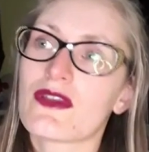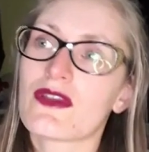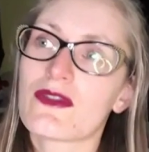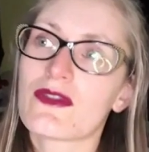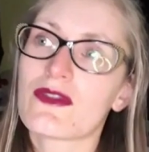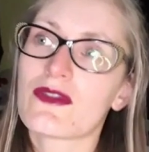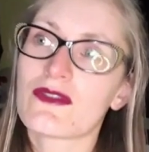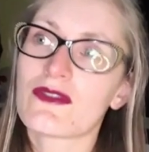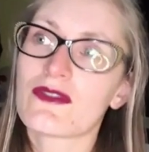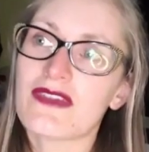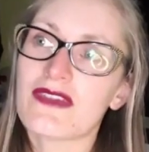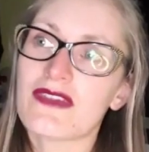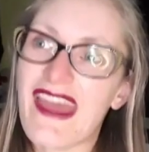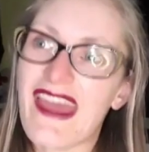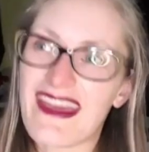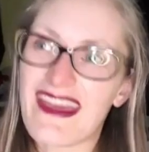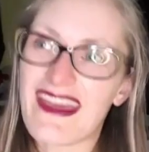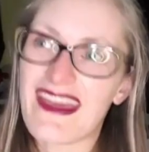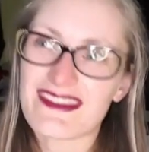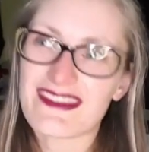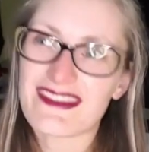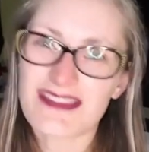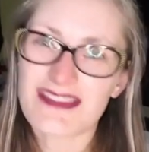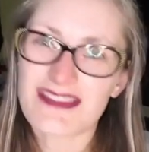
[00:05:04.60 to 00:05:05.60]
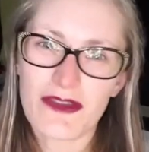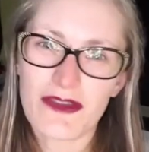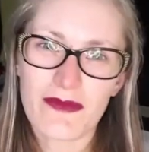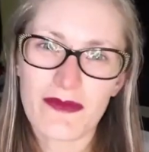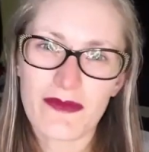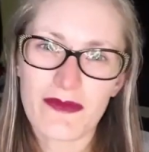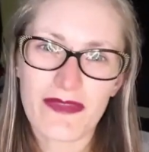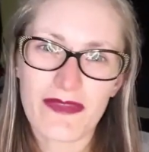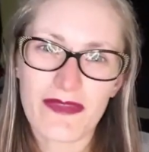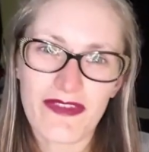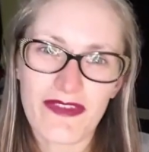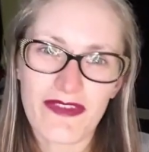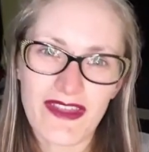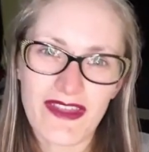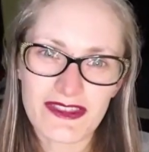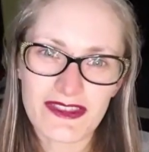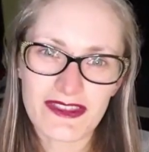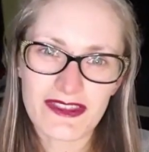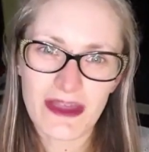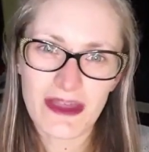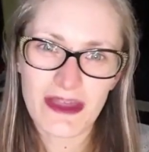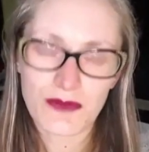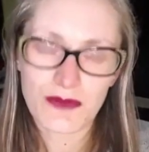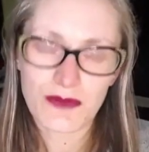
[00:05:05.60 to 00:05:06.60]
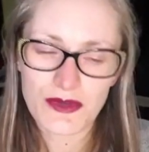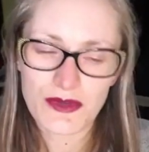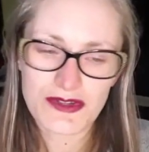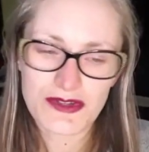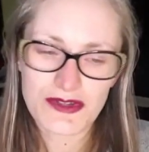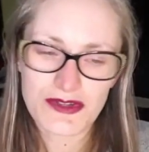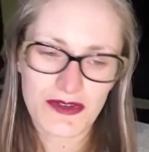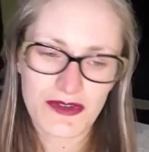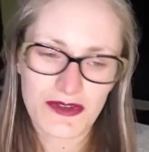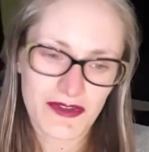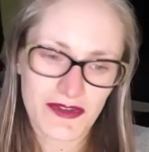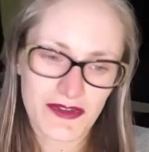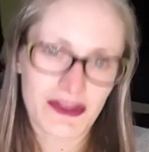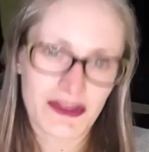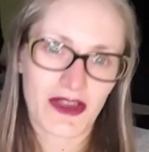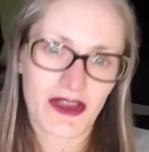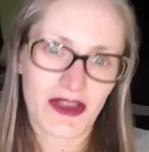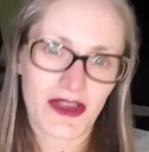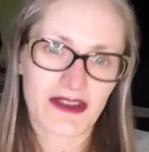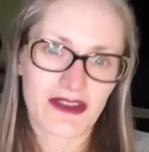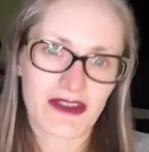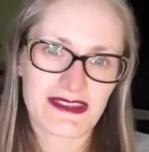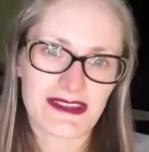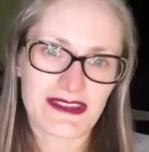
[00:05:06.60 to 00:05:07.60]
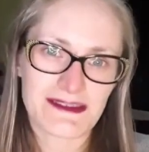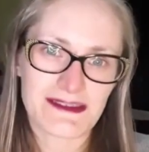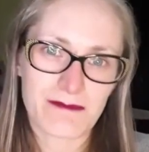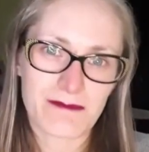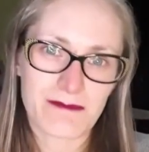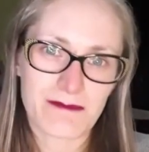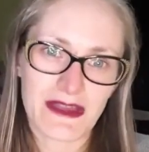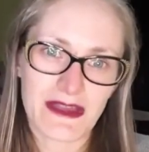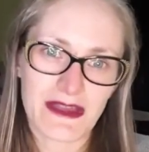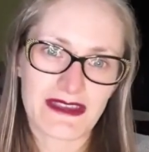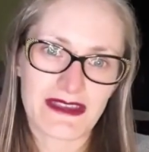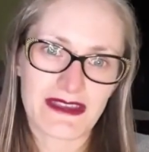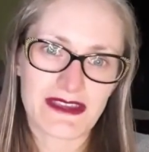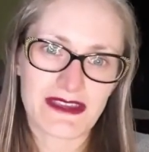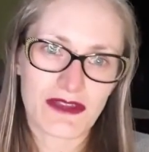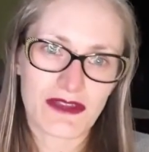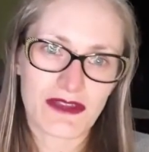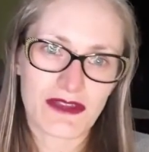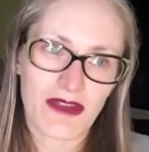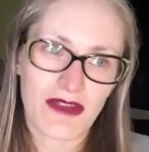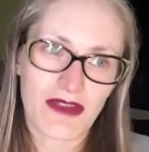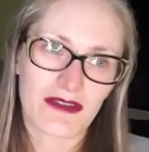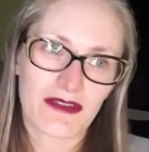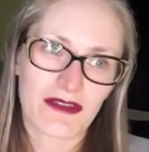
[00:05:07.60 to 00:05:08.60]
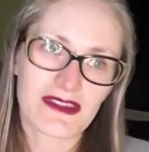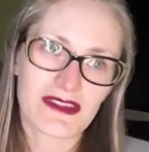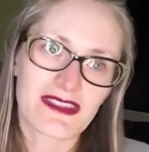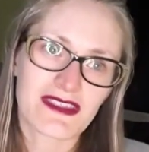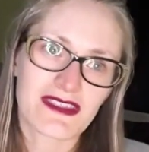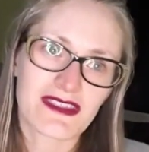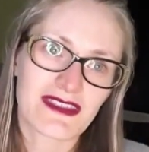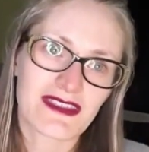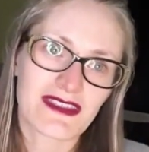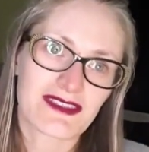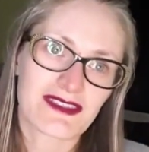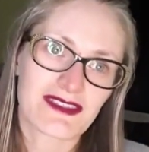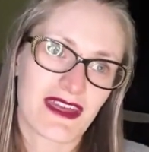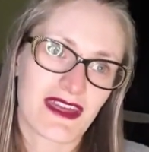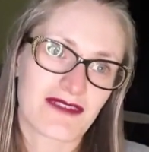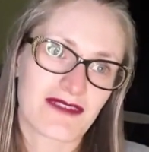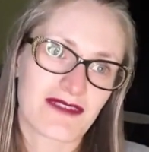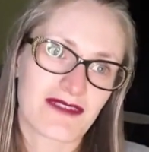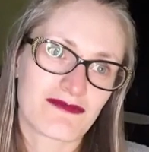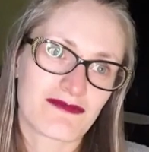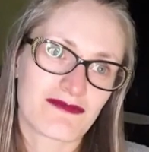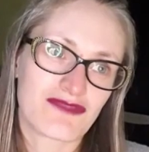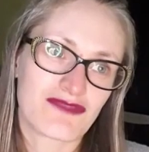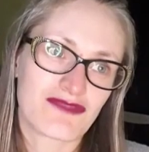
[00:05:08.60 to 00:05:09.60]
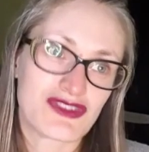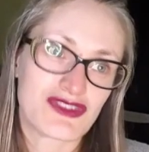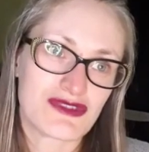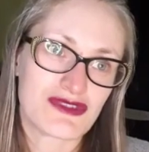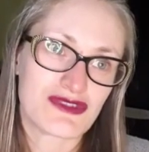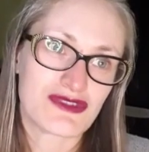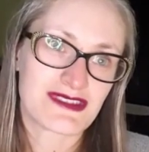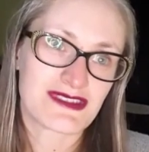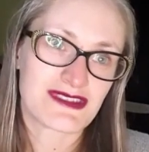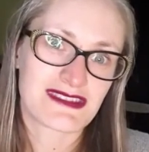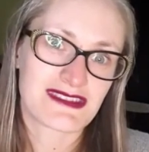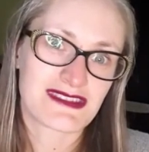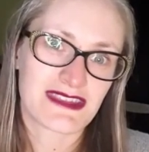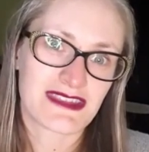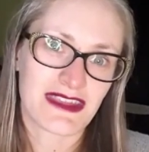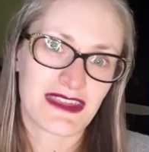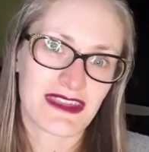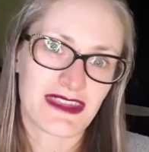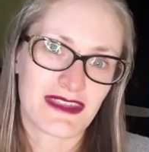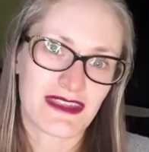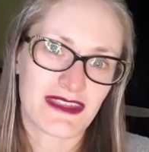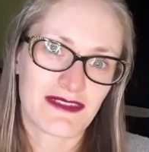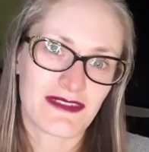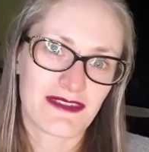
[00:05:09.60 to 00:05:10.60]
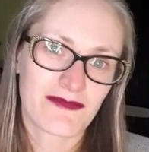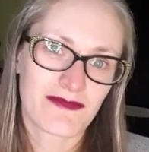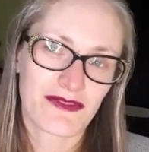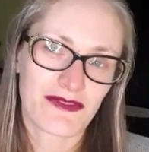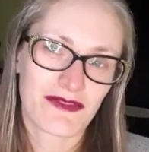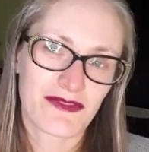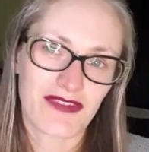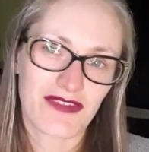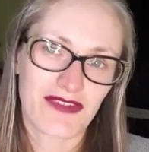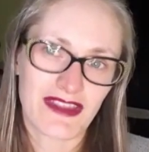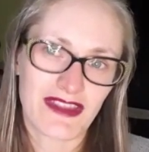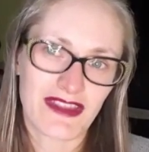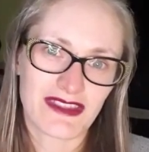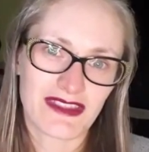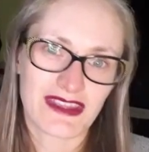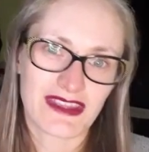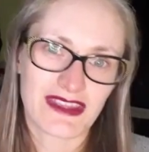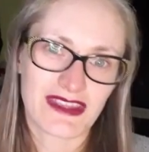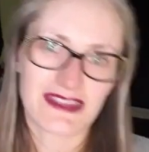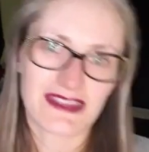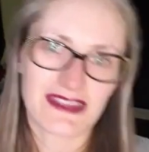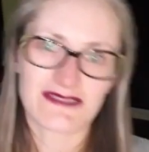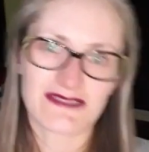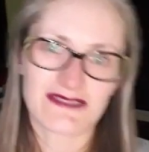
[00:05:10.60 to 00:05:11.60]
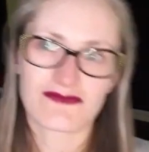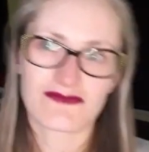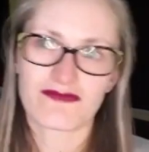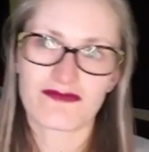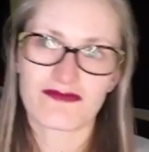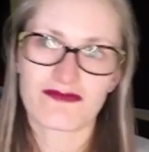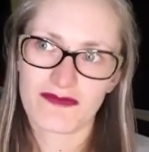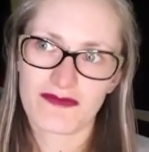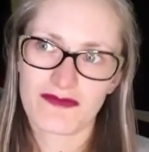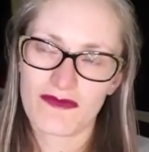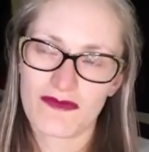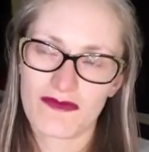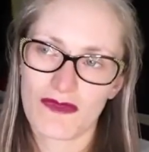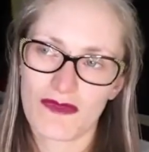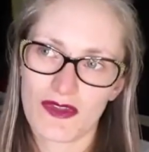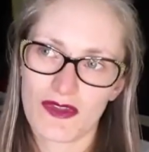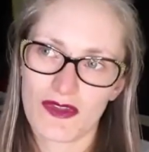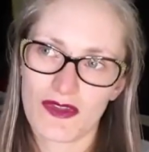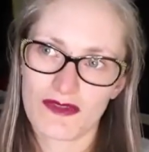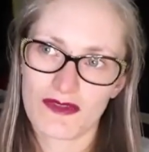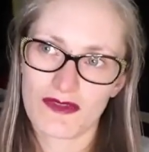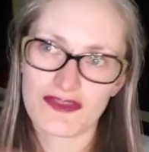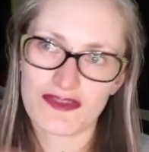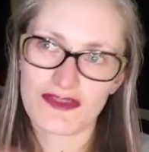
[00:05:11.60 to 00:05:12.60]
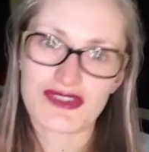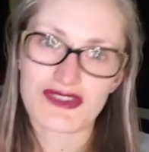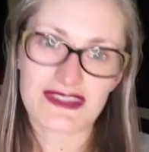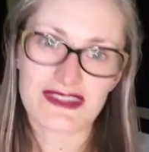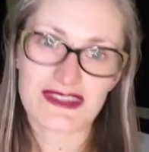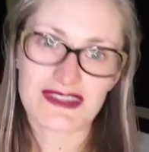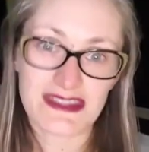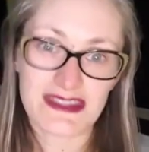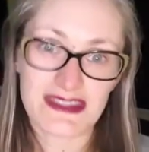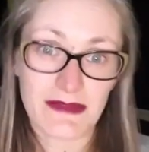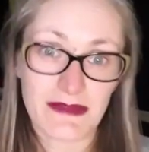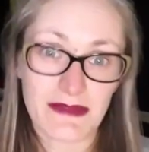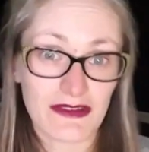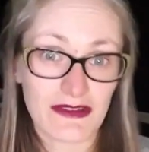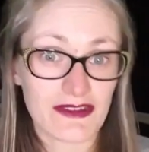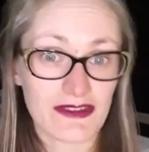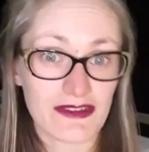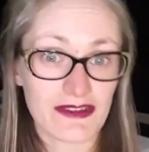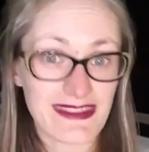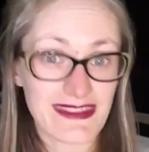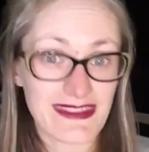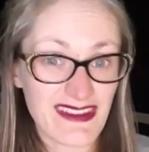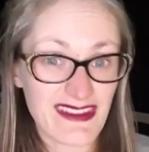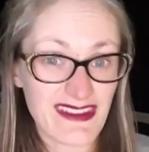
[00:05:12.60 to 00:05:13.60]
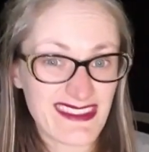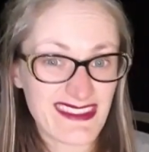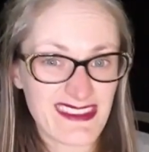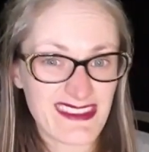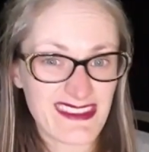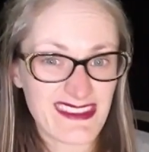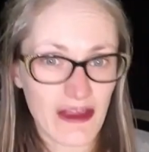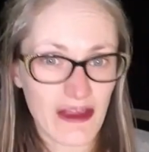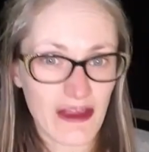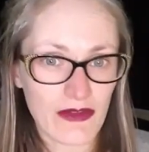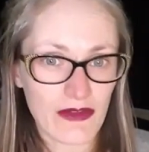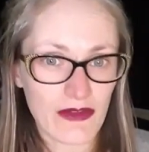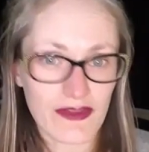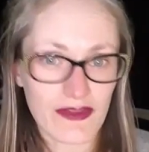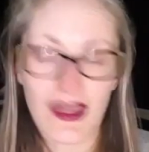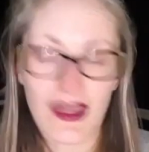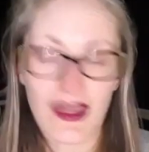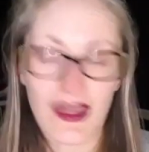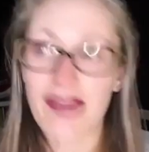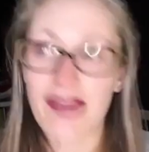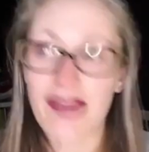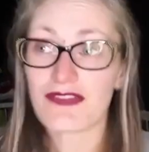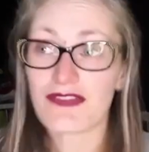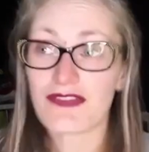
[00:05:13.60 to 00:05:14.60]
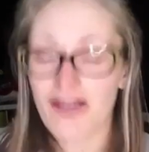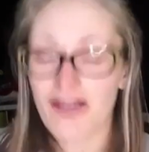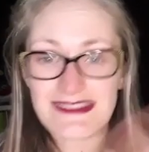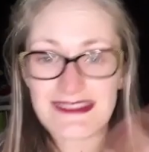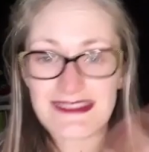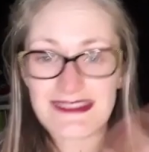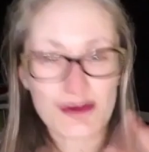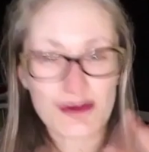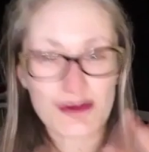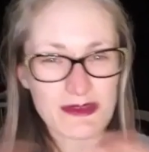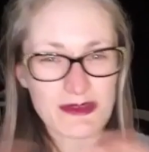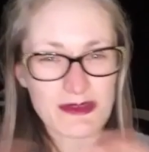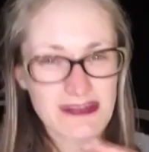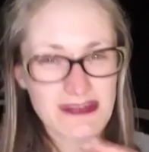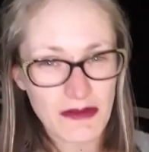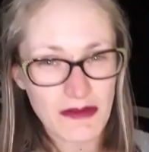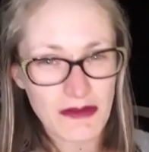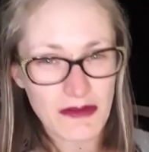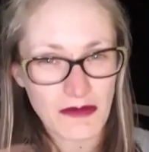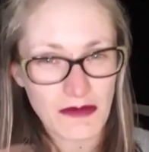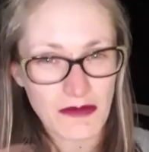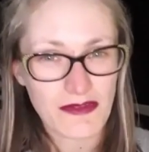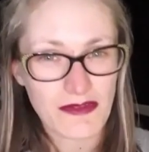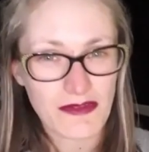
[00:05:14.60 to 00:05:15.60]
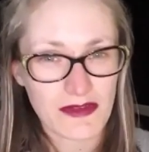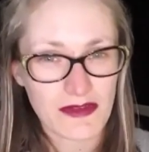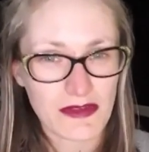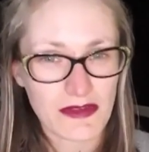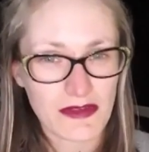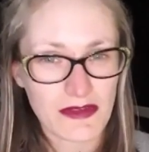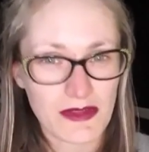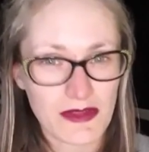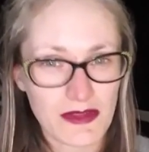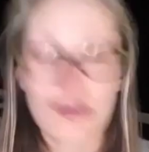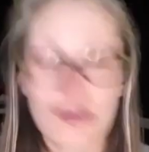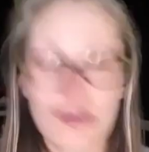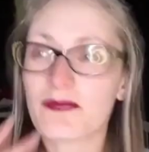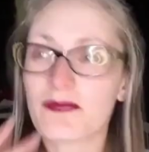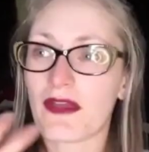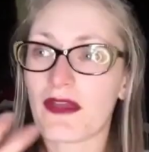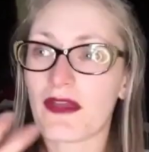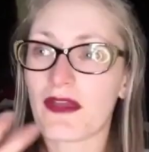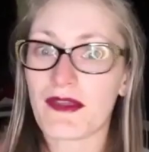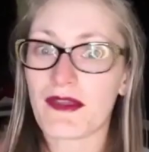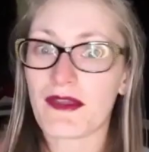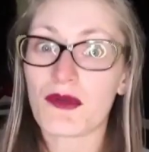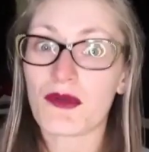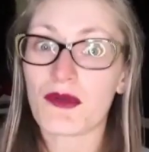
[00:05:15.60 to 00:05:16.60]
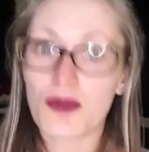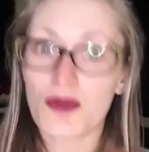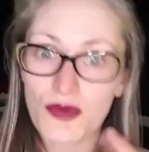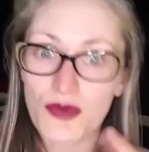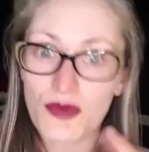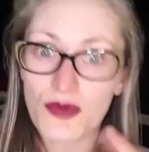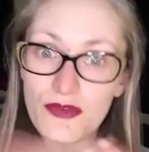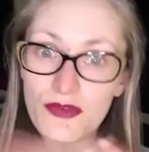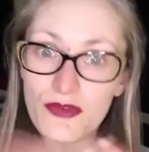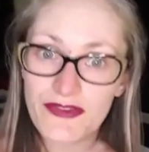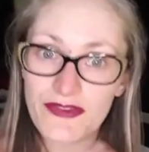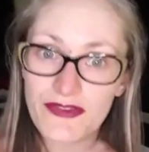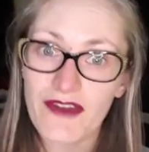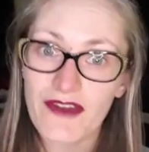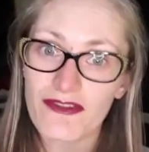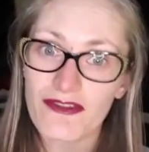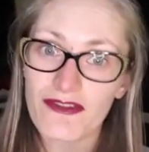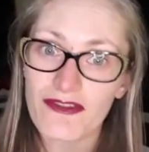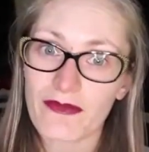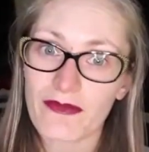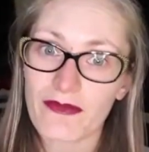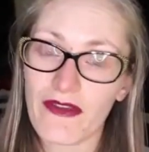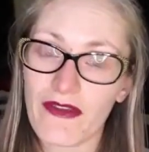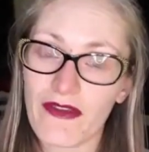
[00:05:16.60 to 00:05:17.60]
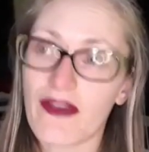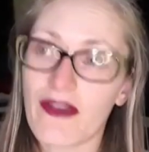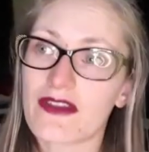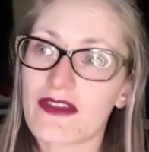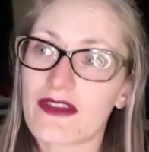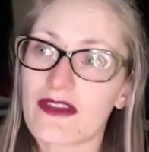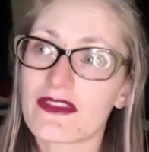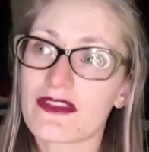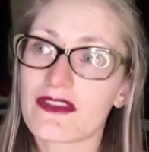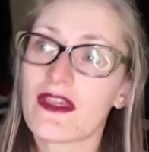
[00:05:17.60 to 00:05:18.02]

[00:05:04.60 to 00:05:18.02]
yeah, so the fact that that water trough on the yard is embedded into the ground, I think that that reduces the fact that it reduces the amount of ice is over, and the fact that it's almost in constant use by all 5 of my herd.